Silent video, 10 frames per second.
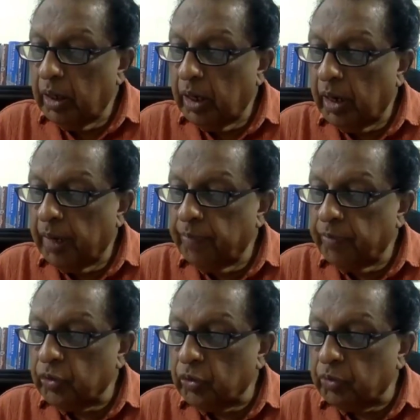Um,
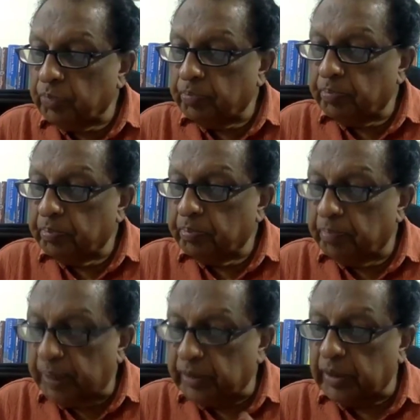so
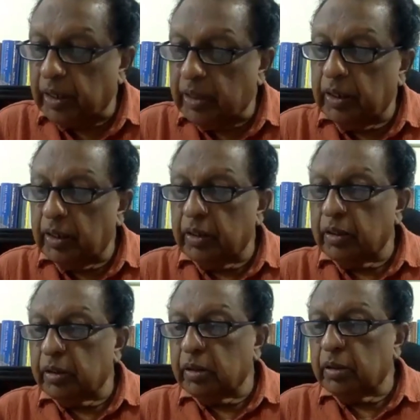basically,
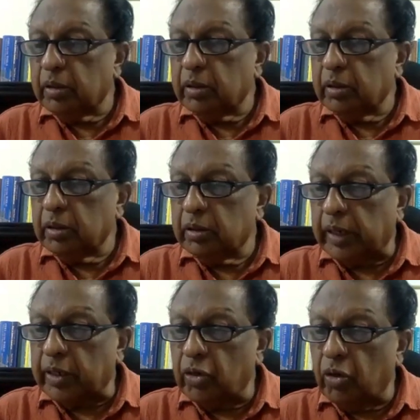
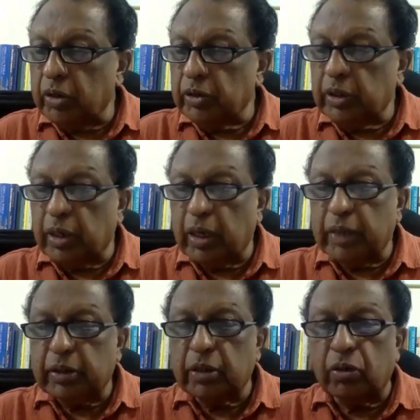
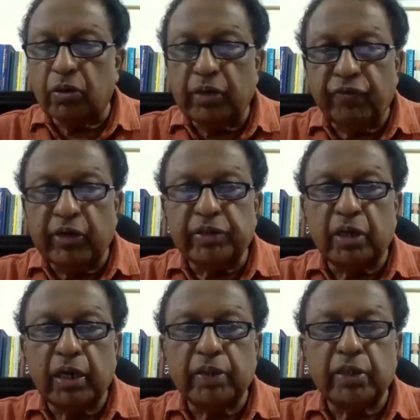technology-related or
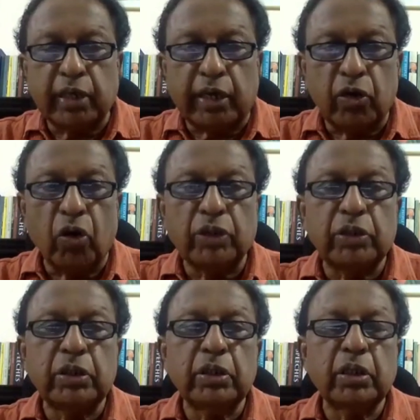defense-related
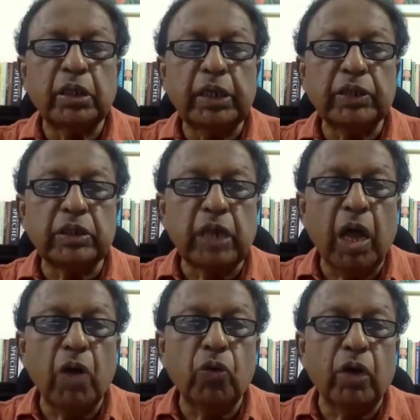technology is
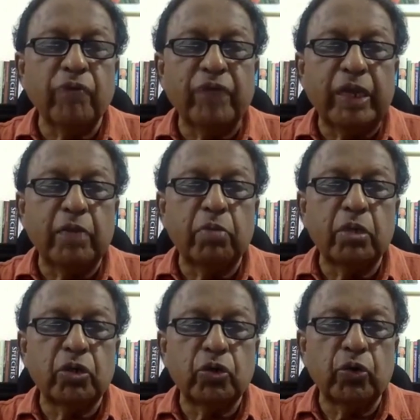now
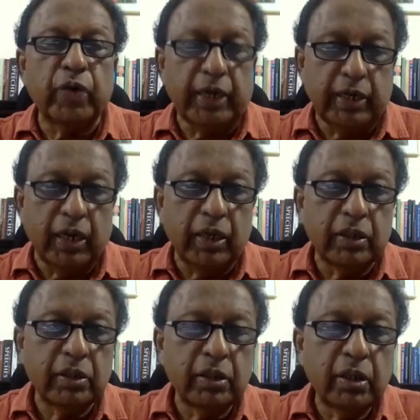available to India
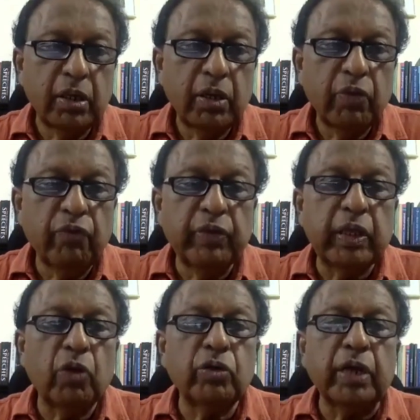
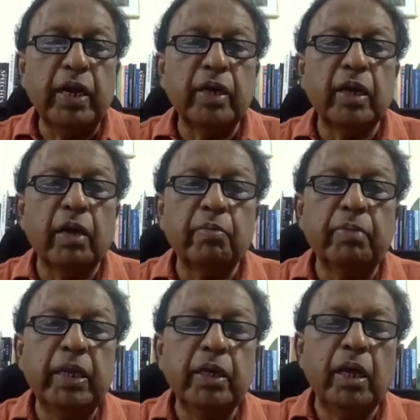without India
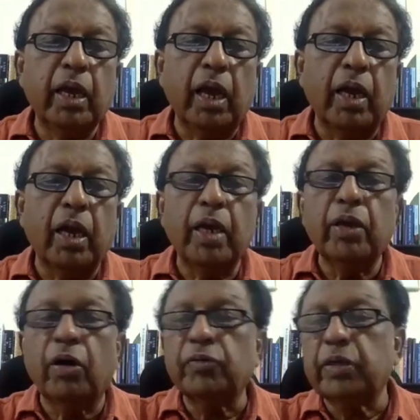being an ally
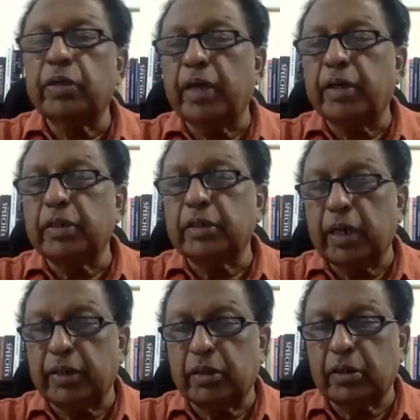of the United
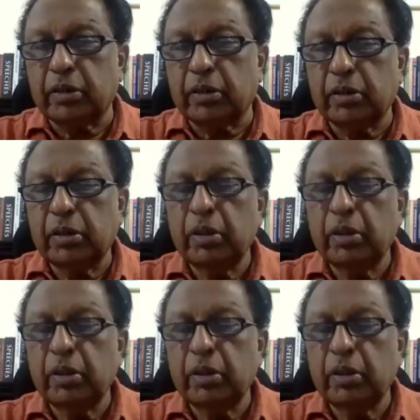States.